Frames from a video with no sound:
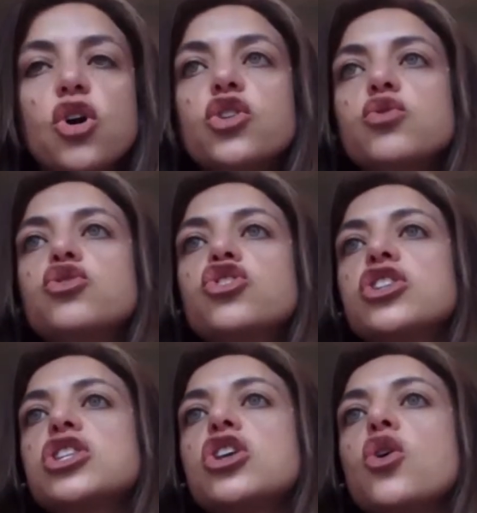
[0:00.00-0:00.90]
And so
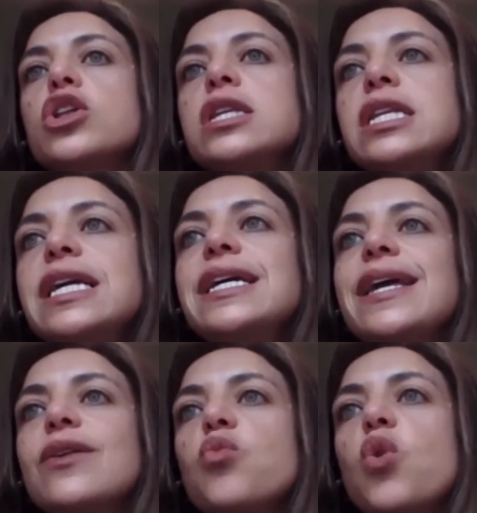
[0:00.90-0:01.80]
you should
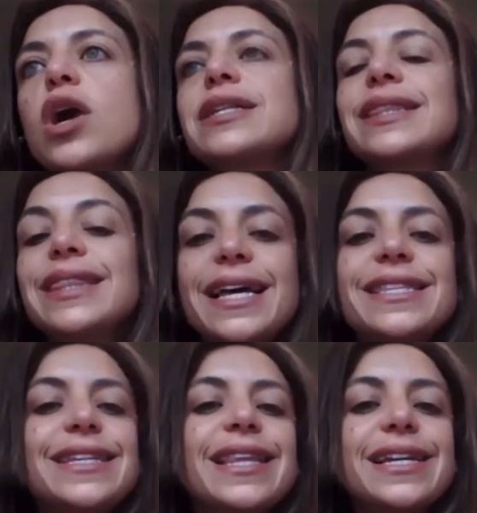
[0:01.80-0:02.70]
need and want
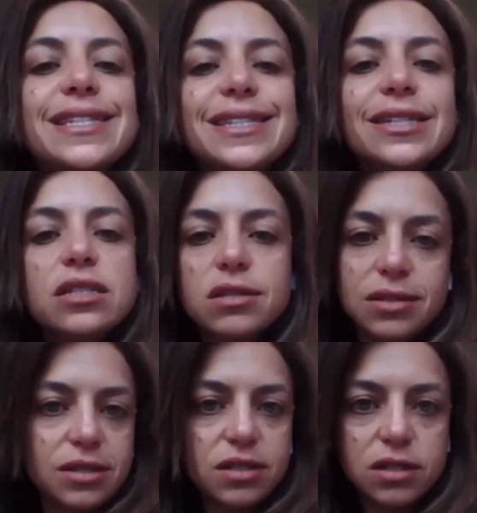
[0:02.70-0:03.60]
less and less
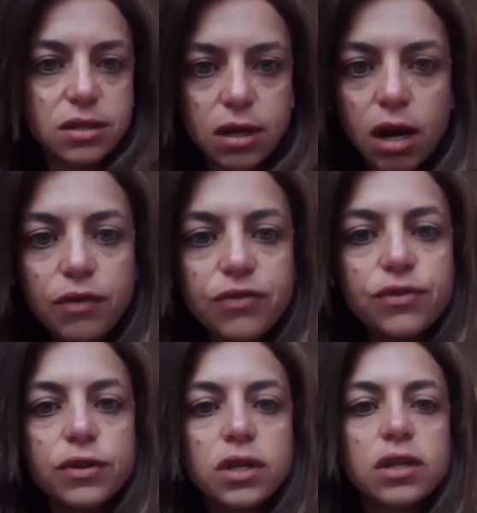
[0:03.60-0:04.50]

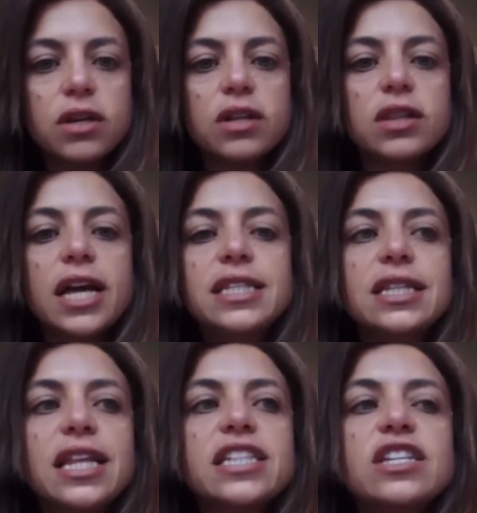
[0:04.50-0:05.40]
stuff,
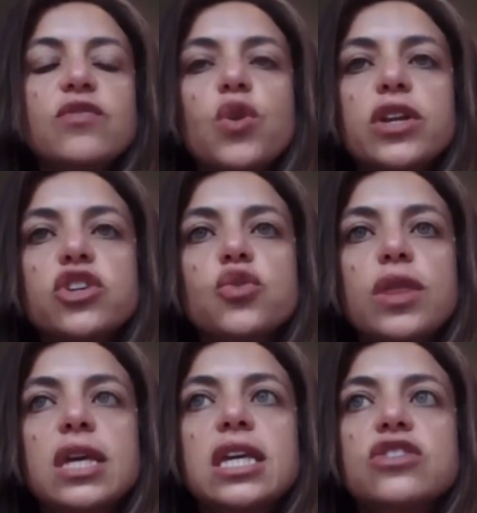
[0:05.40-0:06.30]
less and less of
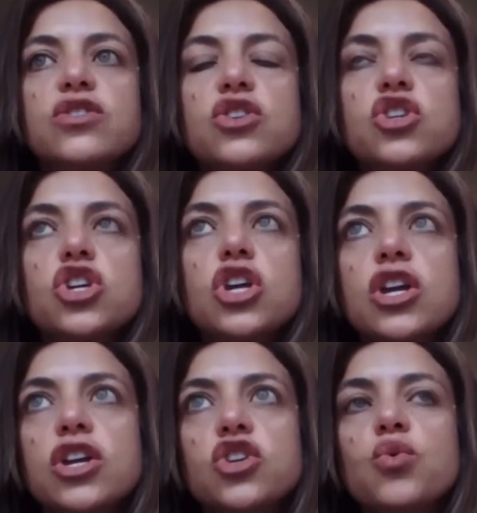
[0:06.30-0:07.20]
what you think is
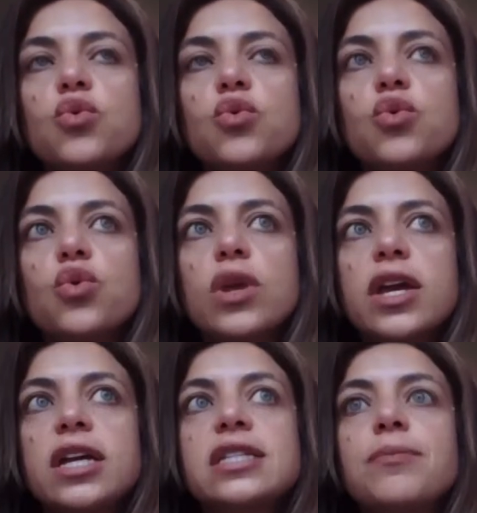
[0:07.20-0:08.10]

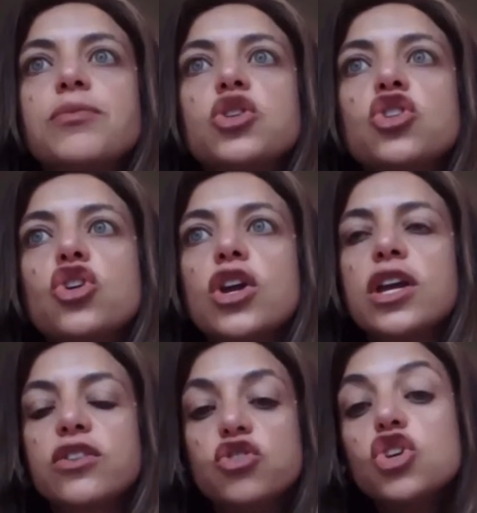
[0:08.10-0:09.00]
you is a
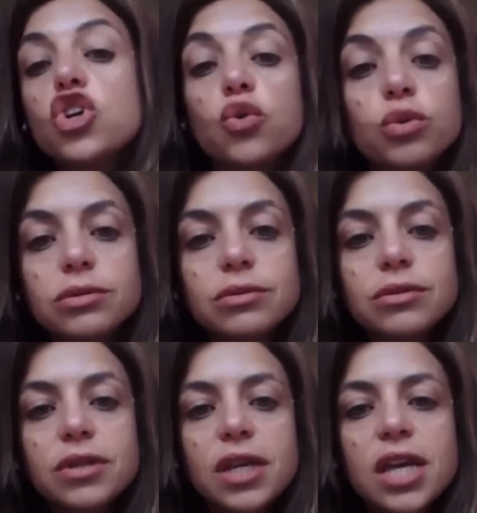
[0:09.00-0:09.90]
is
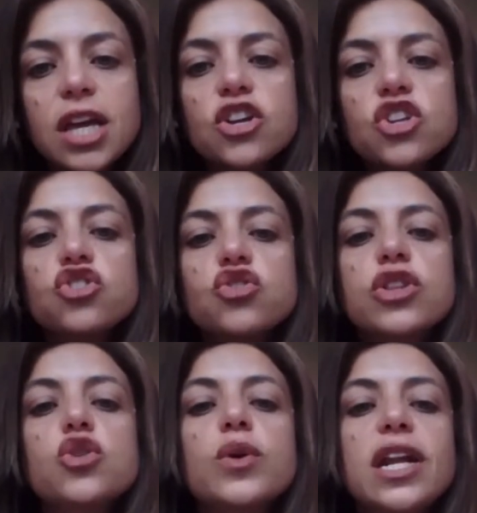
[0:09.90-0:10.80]
you,
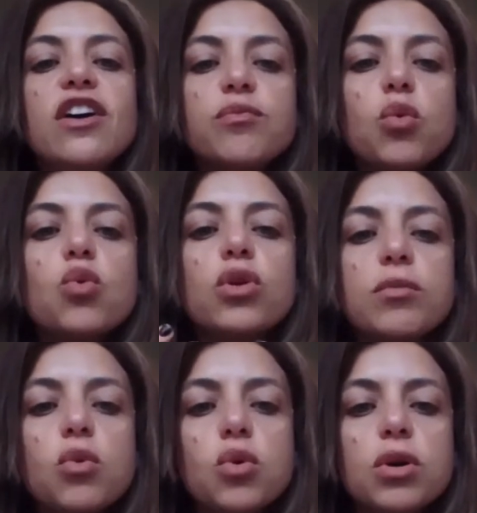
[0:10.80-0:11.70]
so that you can have
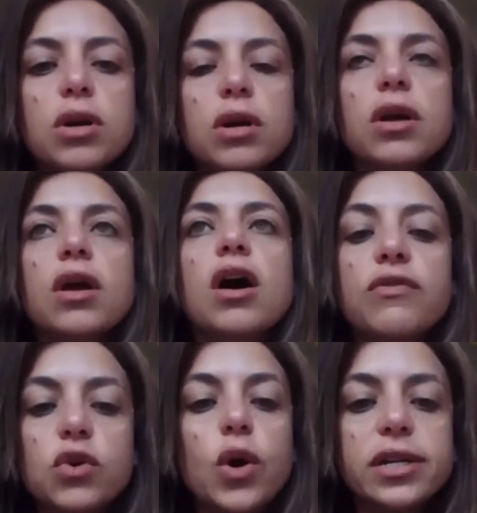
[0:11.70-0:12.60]
more and more
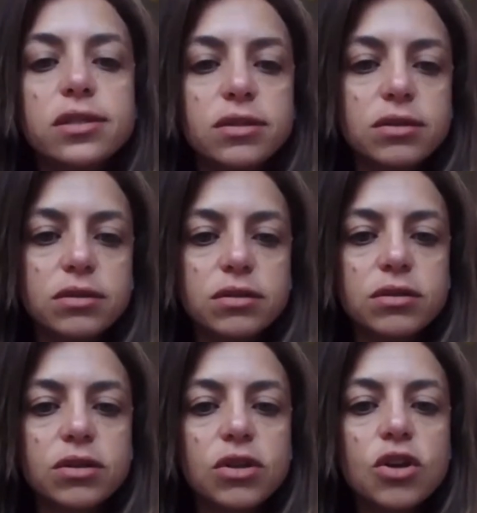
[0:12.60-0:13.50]
of Christ
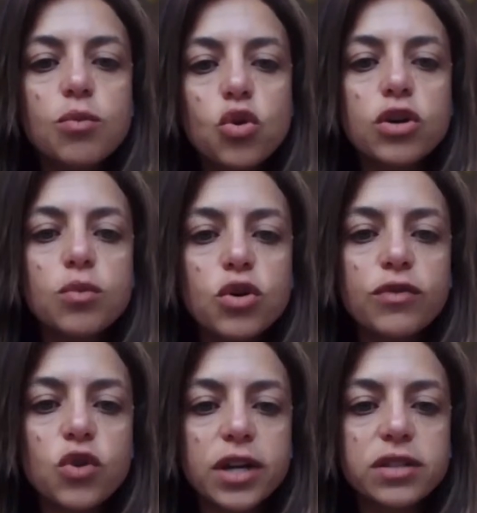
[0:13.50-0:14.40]
more
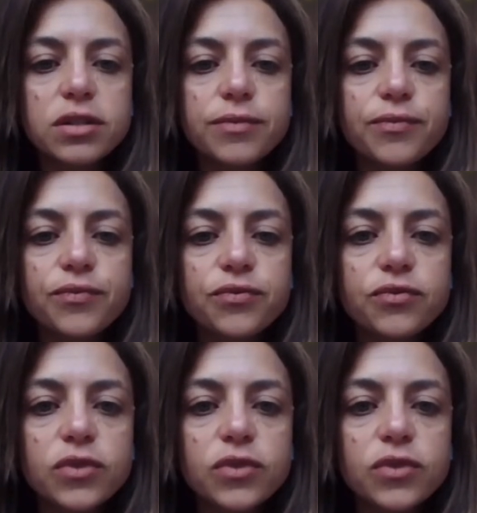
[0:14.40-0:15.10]
and more of Christ.